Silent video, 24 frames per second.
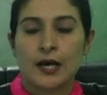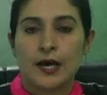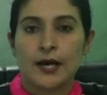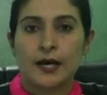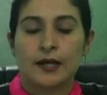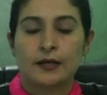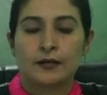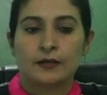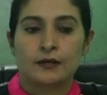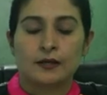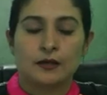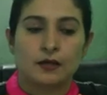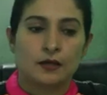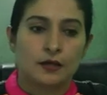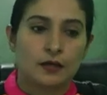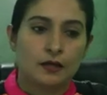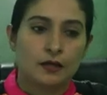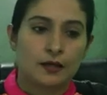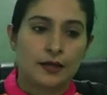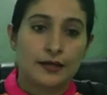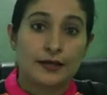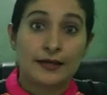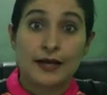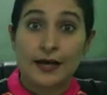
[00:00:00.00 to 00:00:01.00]
And
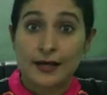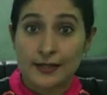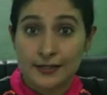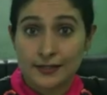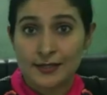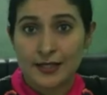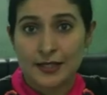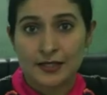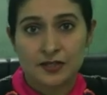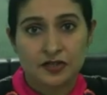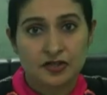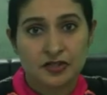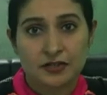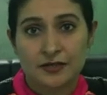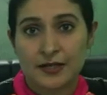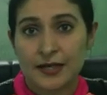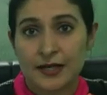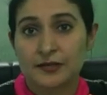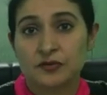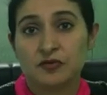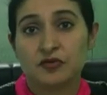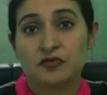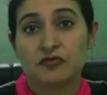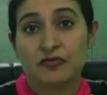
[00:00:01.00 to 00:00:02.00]
uh, at last, I'll just
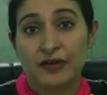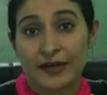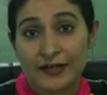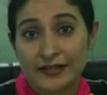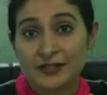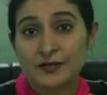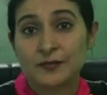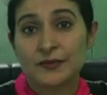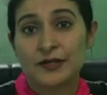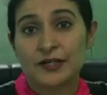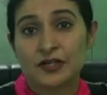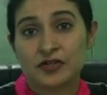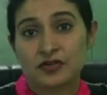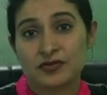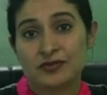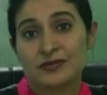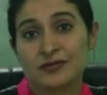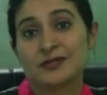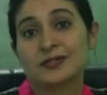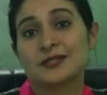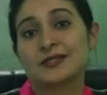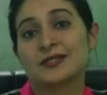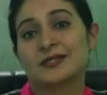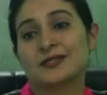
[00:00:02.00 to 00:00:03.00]
like to advise the
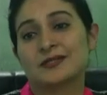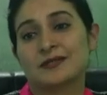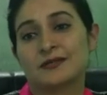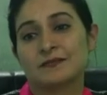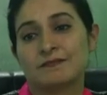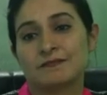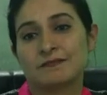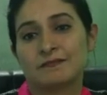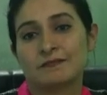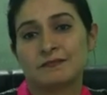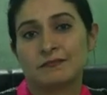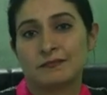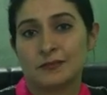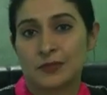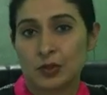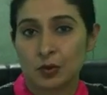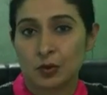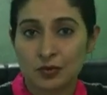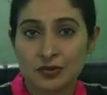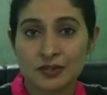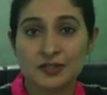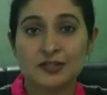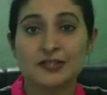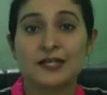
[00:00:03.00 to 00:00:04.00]
patients
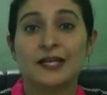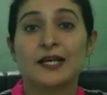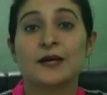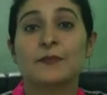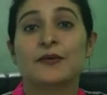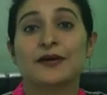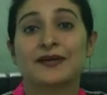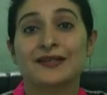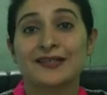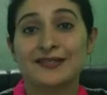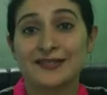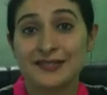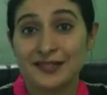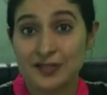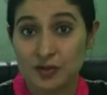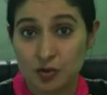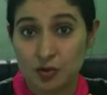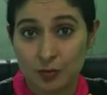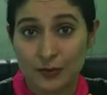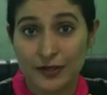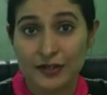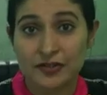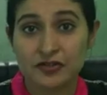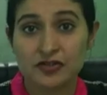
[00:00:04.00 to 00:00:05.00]
don't delay pregnancy
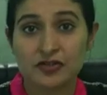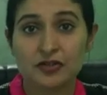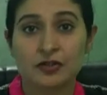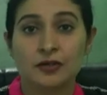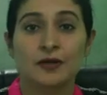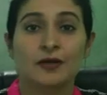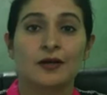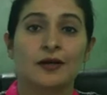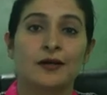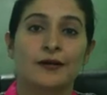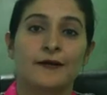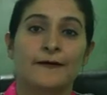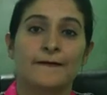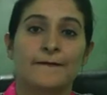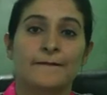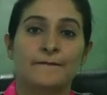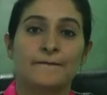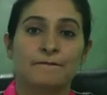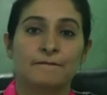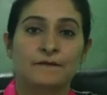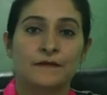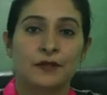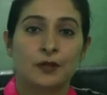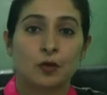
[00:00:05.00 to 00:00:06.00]
too much.
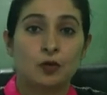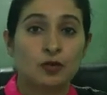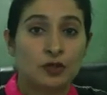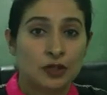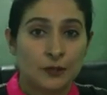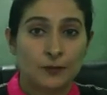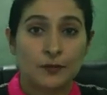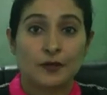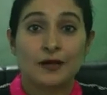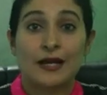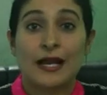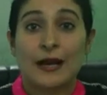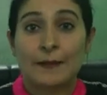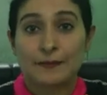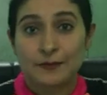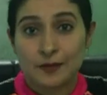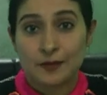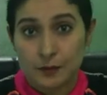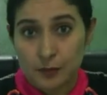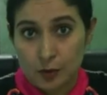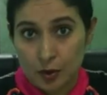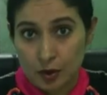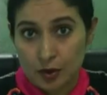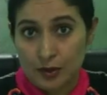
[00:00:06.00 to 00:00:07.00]
Don't keep your
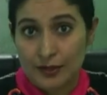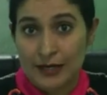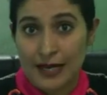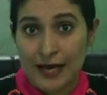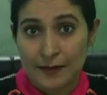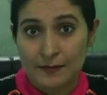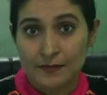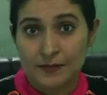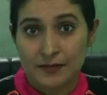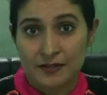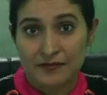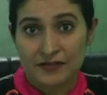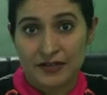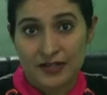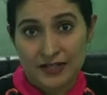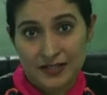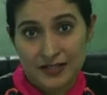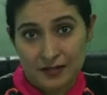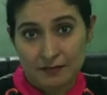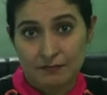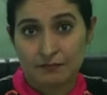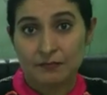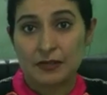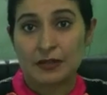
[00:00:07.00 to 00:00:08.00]
laptops on your laps. A very
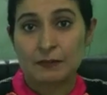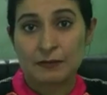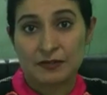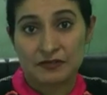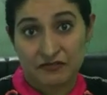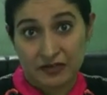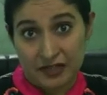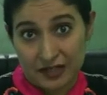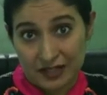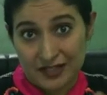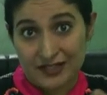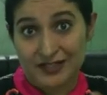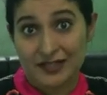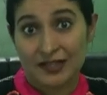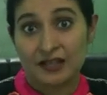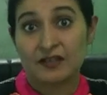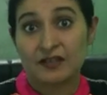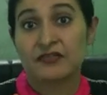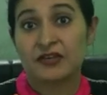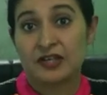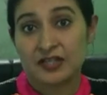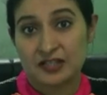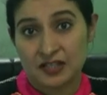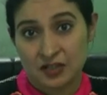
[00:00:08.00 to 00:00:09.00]
simple but very
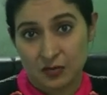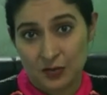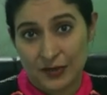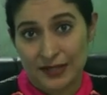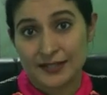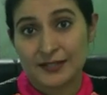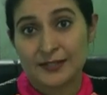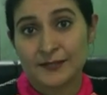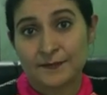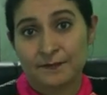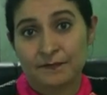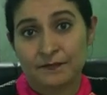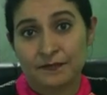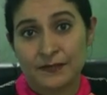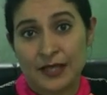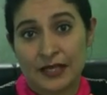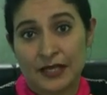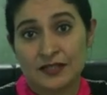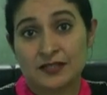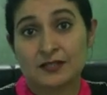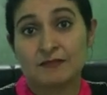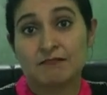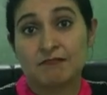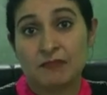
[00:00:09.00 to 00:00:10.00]
significant advice.
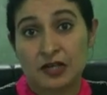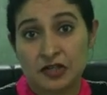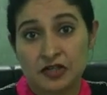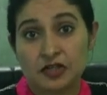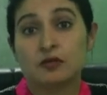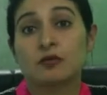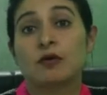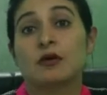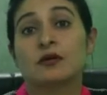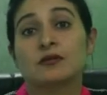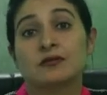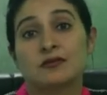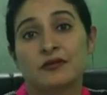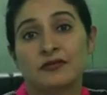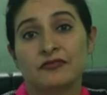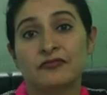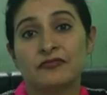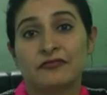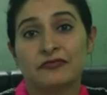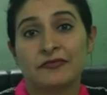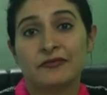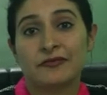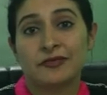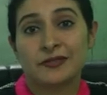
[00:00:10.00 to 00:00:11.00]
That is a major cause
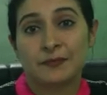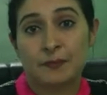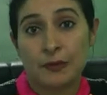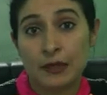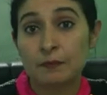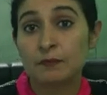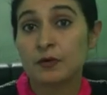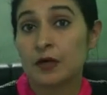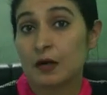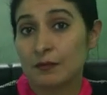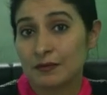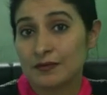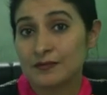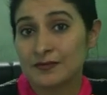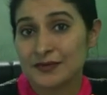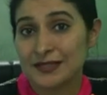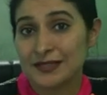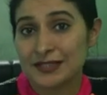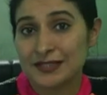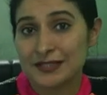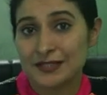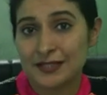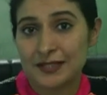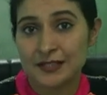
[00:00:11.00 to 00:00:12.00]
of sperm
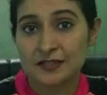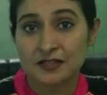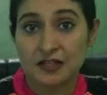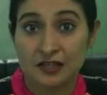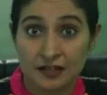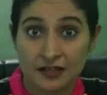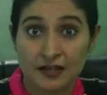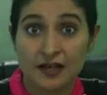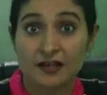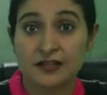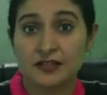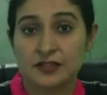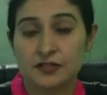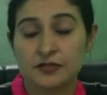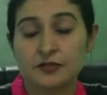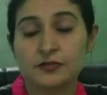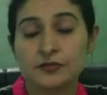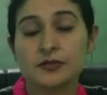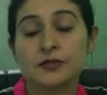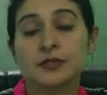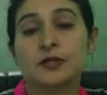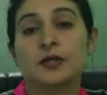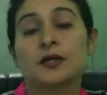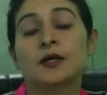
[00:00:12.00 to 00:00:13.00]
problems these days in
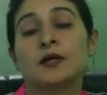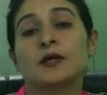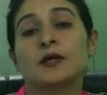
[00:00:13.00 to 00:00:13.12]
youngsters.